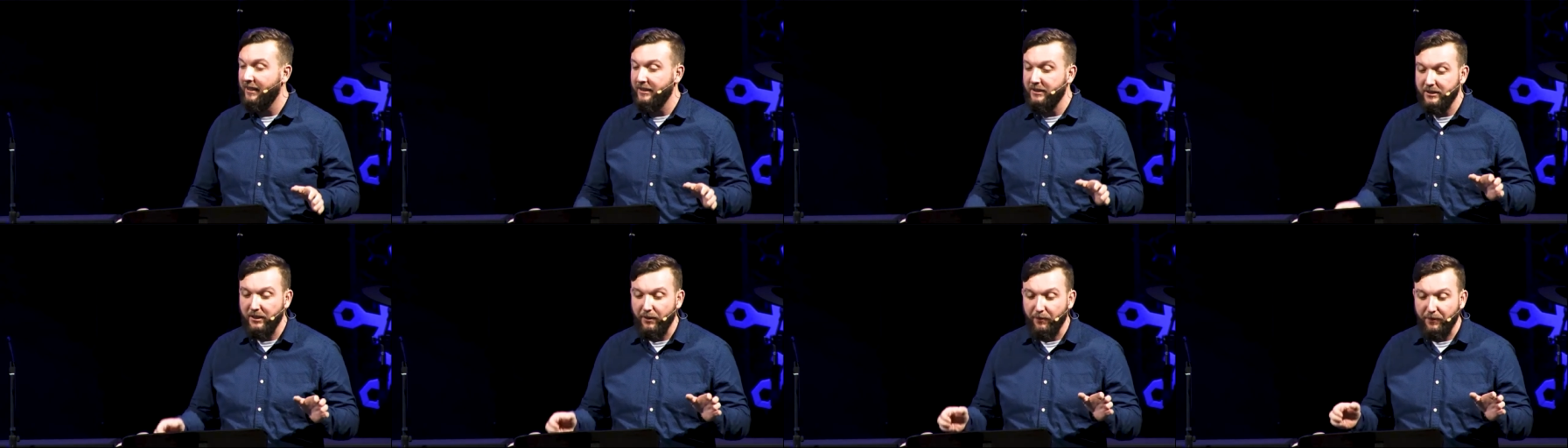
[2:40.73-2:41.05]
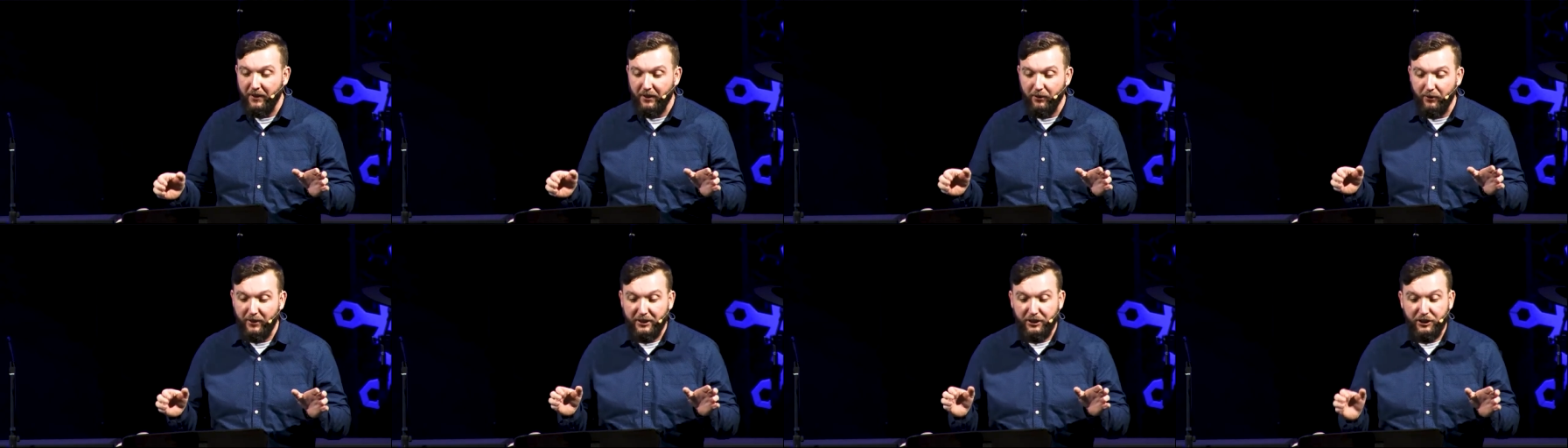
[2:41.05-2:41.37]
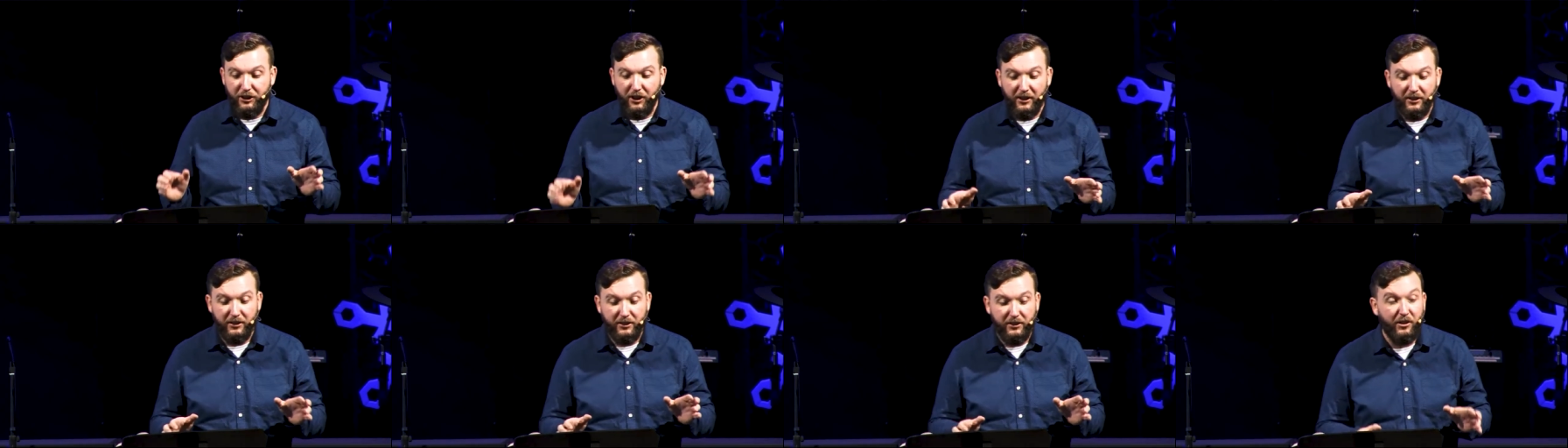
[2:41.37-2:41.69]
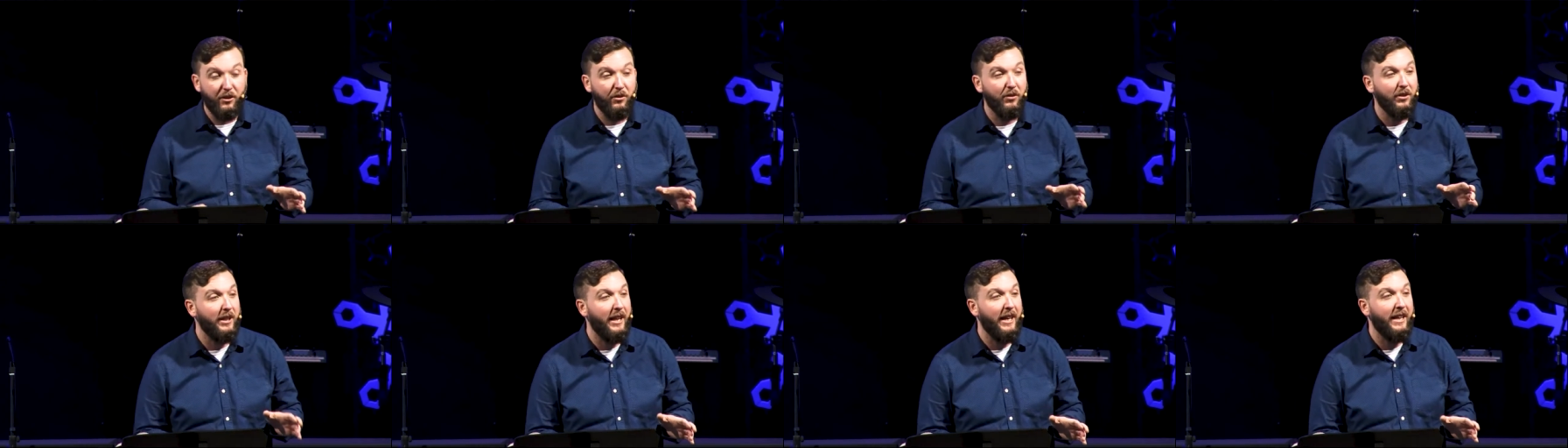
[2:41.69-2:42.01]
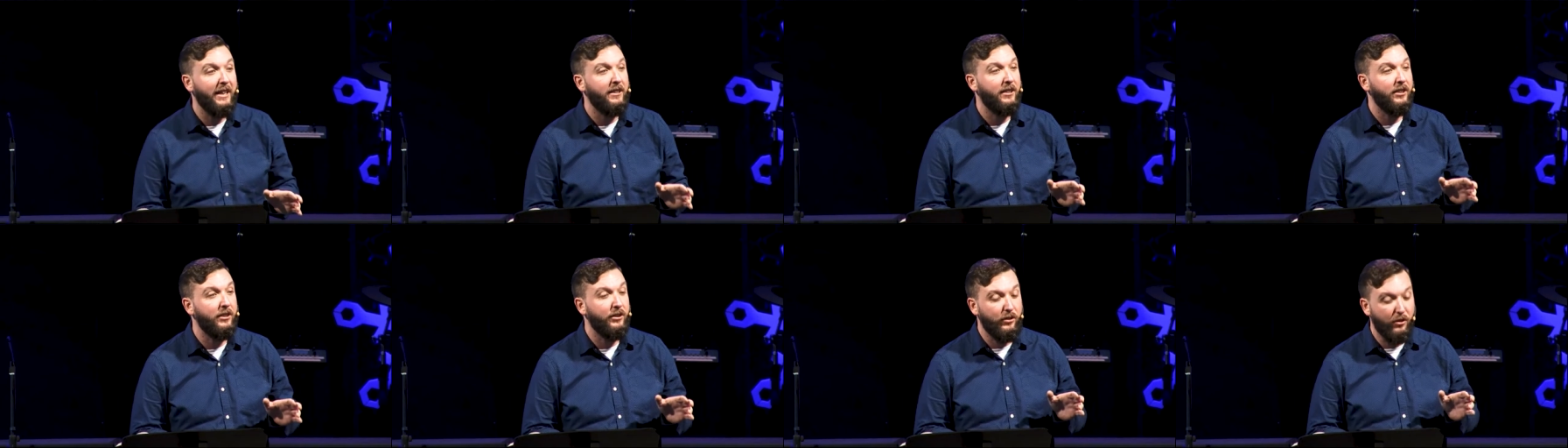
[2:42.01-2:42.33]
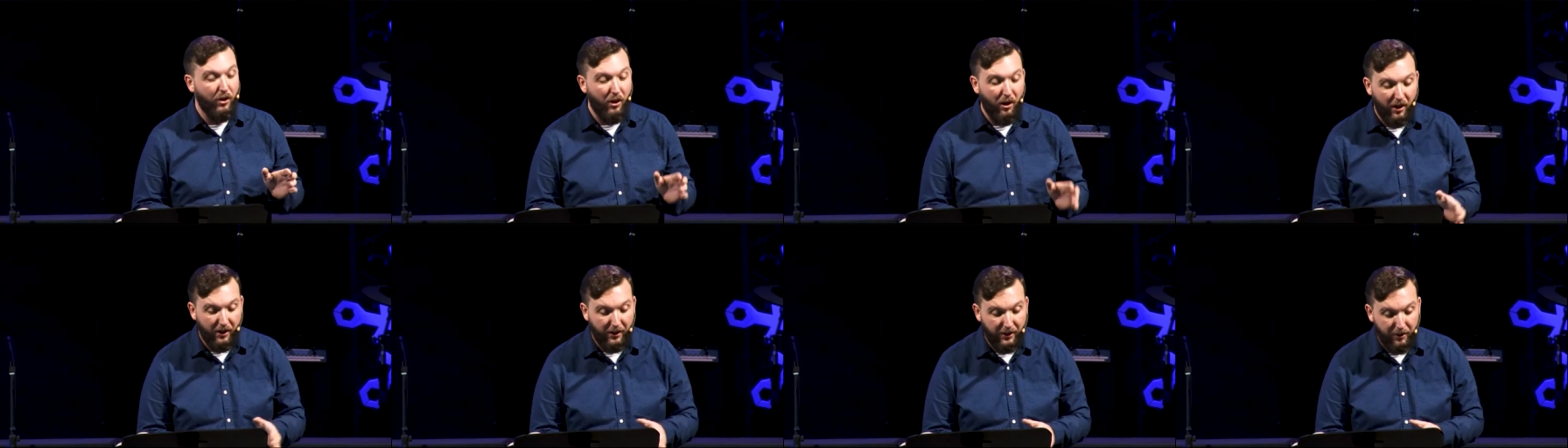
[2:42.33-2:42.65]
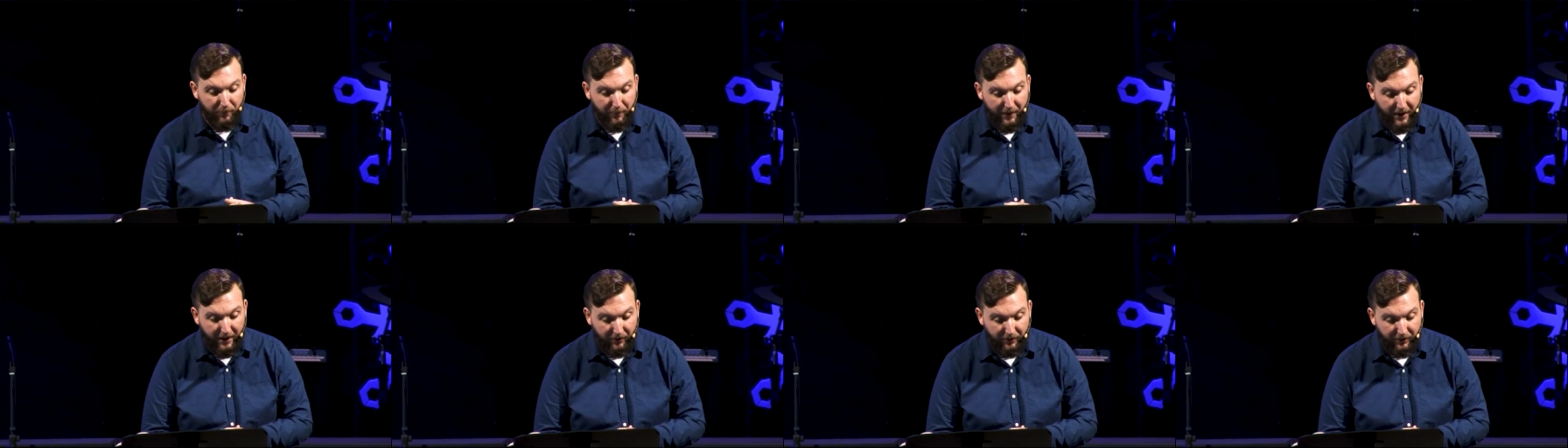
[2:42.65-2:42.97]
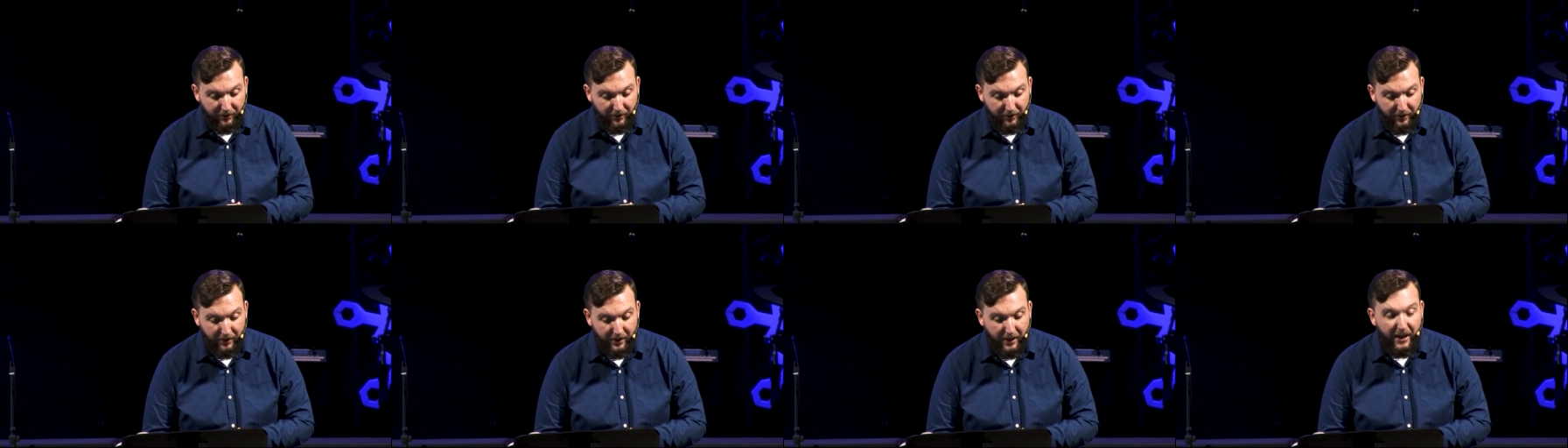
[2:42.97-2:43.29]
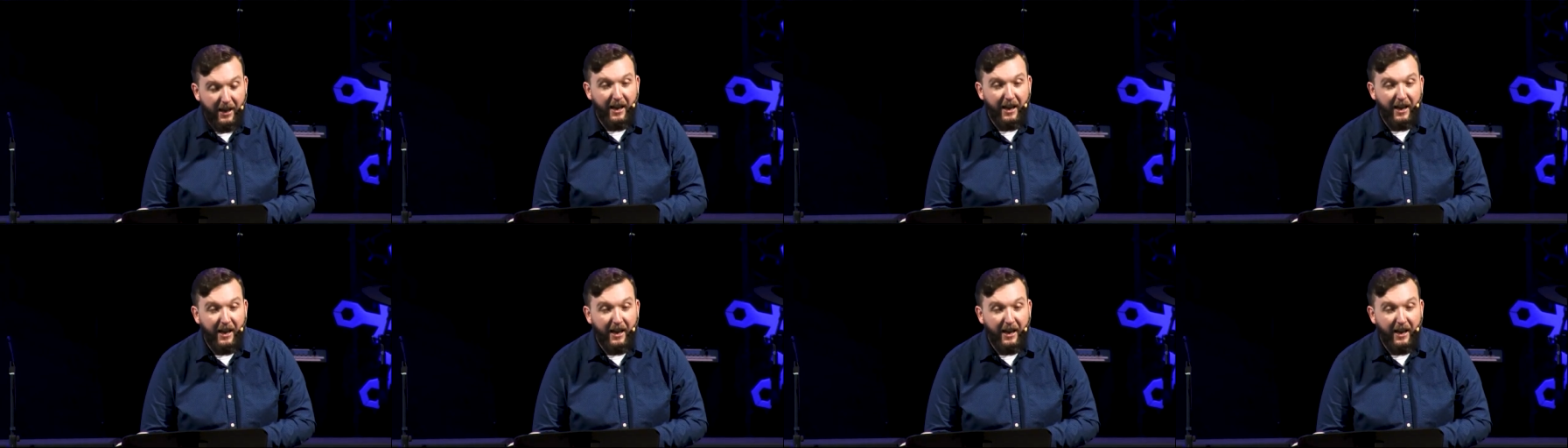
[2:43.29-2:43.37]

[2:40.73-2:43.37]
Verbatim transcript: It's something we just don't like to talk about.